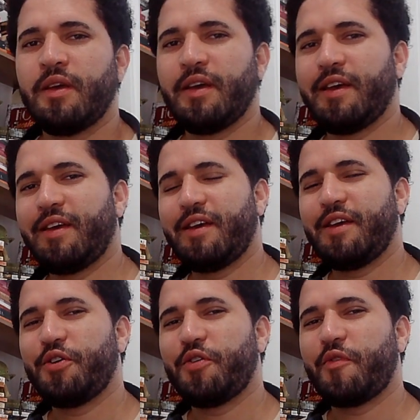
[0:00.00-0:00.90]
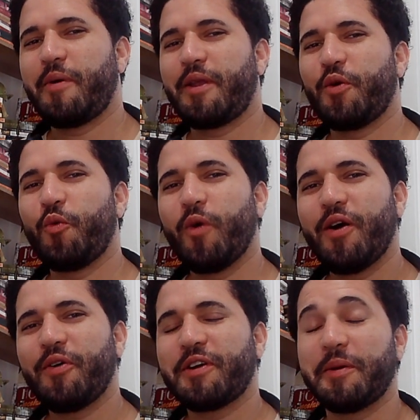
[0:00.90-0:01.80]
Hey everybody,
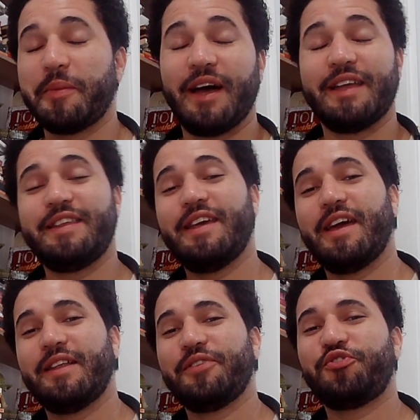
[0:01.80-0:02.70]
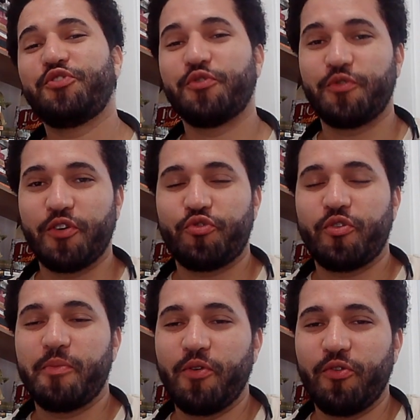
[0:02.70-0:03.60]
welcome again to
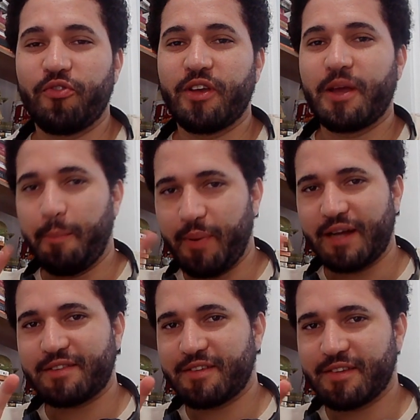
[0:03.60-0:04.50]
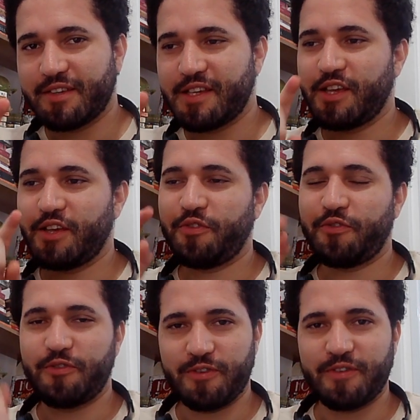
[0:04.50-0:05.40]
Foster Music. But
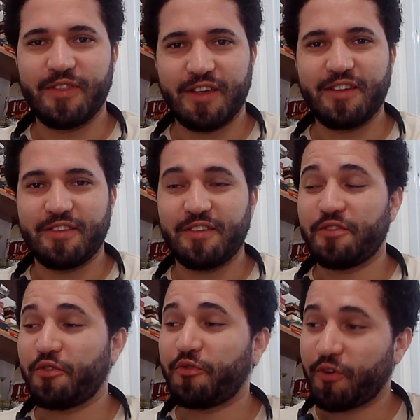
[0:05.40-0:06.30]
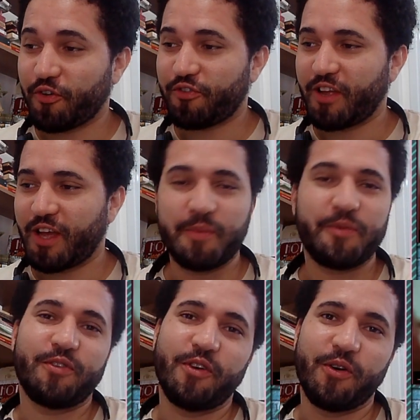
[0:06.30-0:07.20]
if this is your first time,
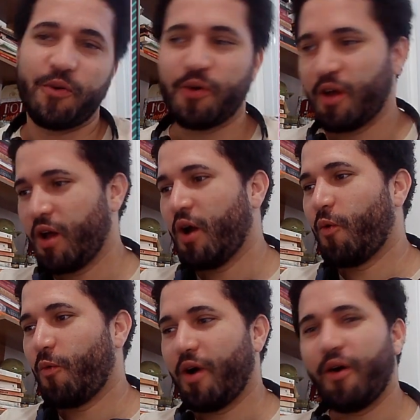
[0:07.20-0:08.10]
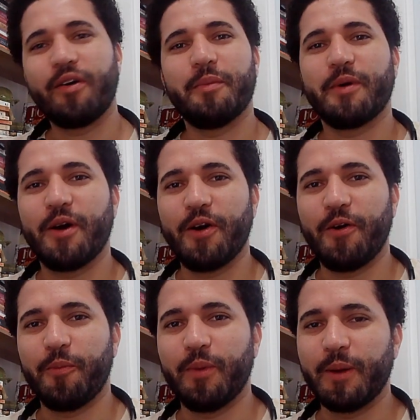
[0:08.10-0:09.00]
so welcome
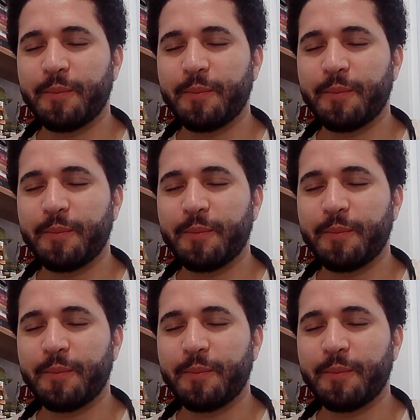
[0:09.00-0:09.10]
home.